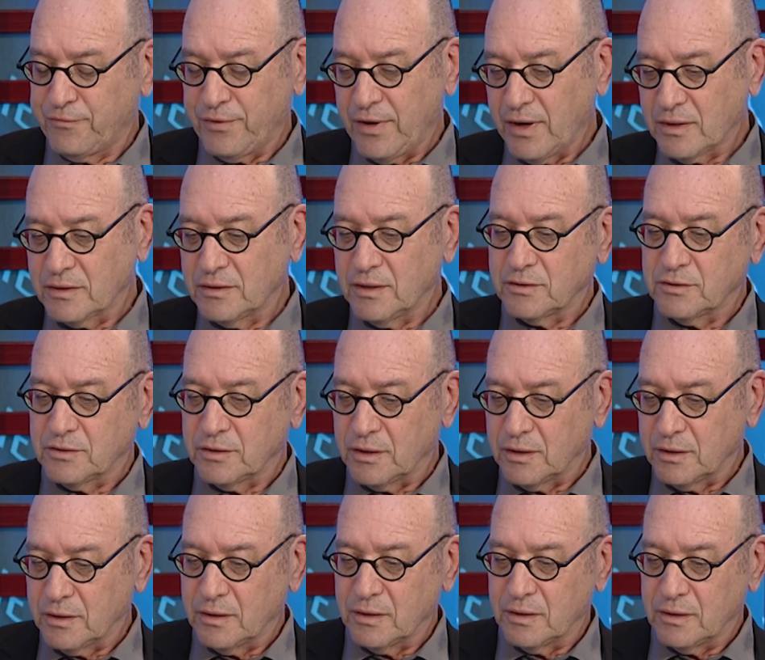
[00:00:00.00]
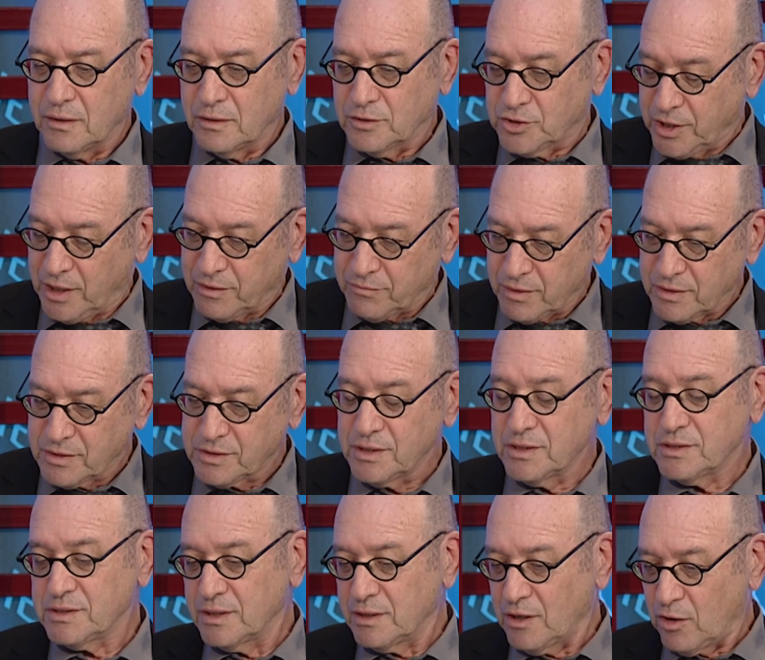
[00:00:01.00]
fact that General
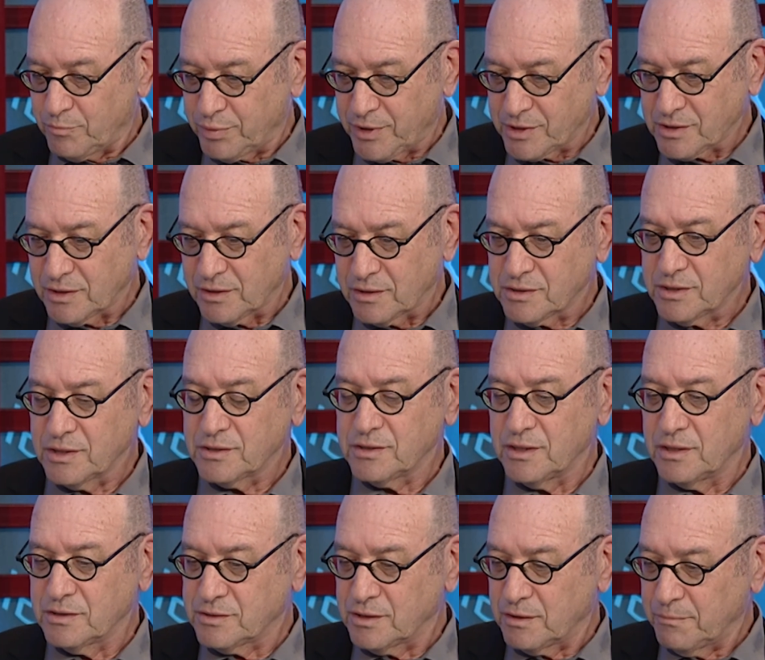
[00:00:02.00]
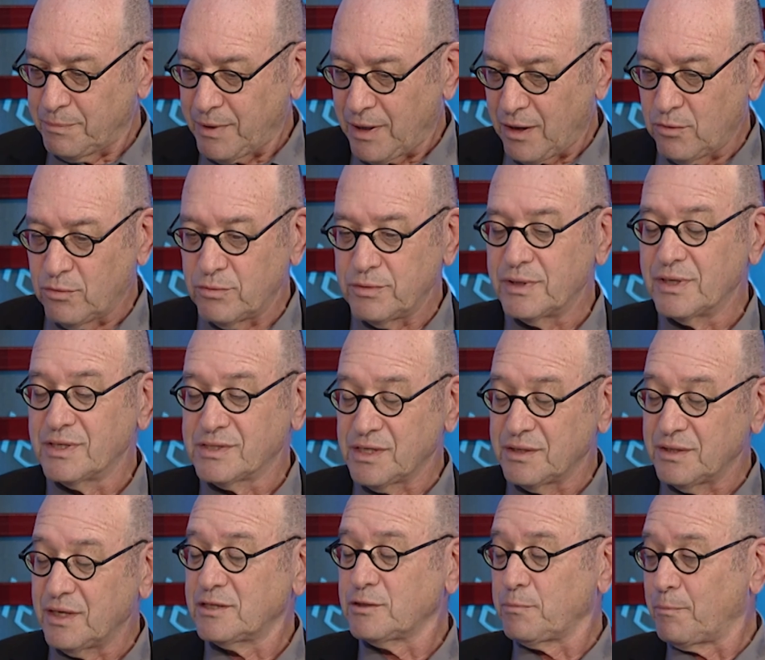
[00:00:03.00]
Sisi, now President Sisi, is in power is a
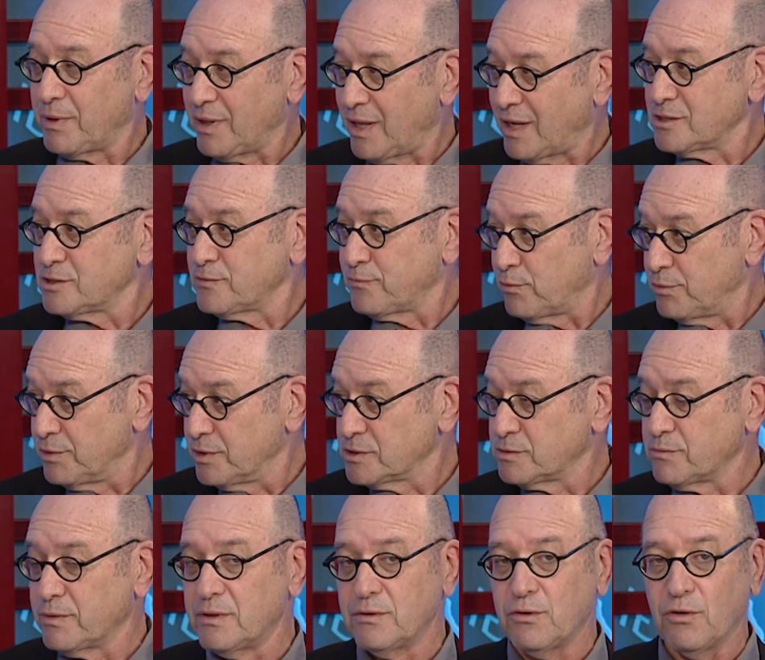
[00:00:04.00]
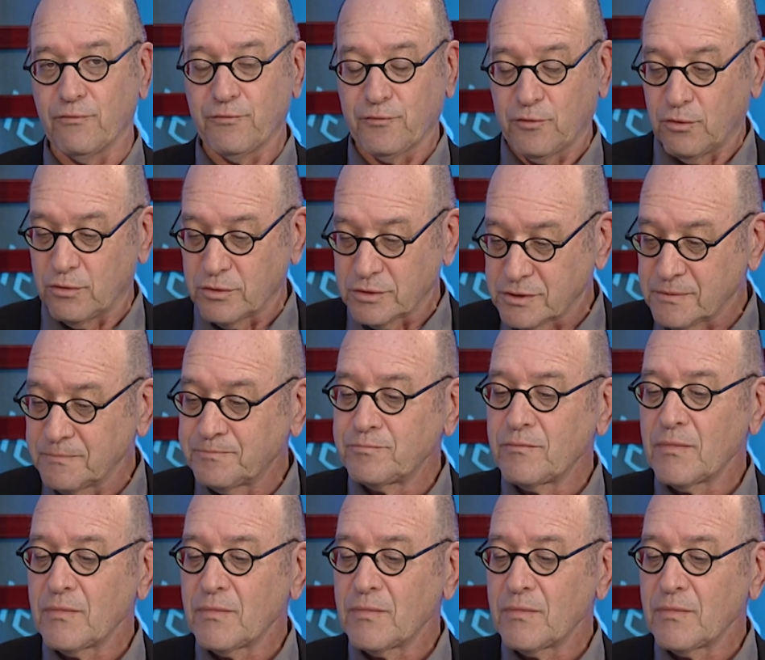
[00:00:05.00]
net plus for Israel, of course.